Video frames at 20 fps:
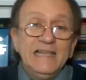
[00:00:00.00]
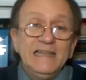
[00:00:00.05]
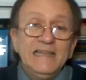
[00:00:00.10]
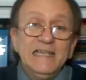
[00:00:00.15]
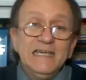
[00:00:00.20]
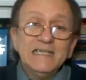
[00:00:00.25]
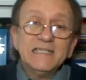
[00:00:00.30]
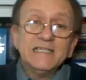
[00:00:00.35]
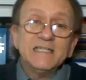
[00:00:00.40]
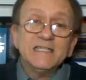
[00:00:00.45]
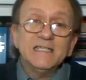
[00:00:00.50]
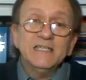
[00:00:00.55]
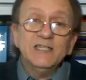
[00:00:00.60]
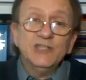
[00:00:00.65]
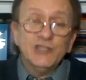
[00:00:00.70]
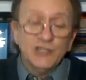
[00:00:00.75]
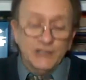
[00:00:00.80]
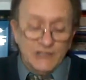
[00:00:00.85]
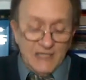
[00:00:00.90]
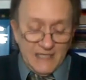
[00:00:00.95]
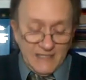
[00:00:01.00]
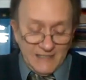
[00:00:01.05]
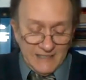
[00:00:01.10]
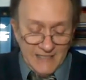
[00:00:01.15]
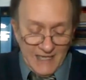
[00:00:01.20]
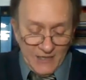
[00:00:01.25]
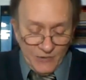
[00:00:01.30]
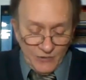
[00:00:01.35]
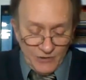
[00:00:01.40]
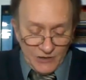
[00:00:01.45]
This teaches us
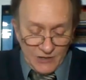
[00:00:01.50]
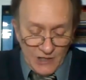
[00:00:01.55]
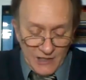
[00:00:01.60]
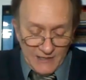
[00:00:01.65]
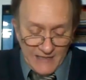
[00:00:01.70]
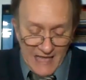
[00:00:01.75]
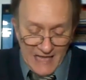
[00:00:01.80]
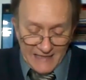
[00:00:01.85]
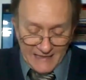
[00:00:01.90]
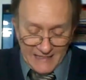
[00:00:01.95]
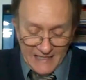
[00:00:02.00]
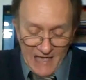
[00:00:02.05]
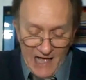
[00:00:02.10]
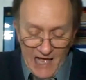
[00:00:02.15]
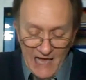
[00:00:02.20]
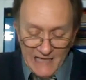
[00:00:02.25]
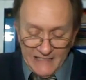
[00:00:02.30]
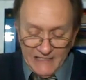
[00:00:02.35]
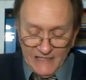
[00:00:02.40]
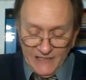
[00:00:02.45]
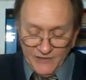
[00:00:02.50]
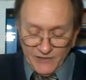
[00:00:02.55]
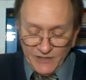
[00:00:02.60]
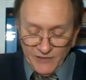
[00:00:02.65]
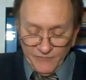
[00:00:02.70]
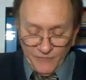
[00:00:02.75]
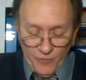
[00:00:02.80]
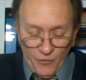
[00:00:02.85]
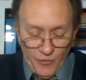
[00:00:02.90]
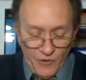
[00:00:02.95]
that, that the idea of
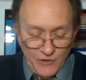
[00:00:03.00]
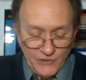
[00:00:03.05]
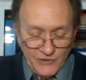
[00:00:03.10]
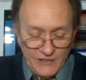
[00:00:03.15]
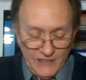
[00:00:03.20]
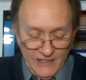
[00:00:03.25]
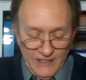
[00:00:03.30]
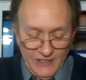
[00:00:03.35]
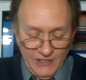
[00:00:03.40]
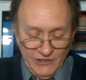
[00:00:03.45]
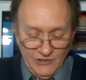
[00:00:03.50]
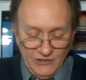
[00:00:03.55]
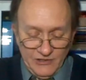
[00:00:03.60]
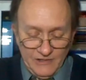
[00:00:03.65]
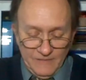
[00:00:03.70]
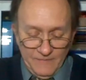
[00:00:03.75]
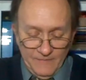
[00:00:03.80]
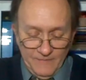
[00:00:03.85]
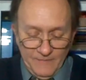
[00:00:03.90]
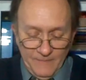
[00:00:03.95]
divorce is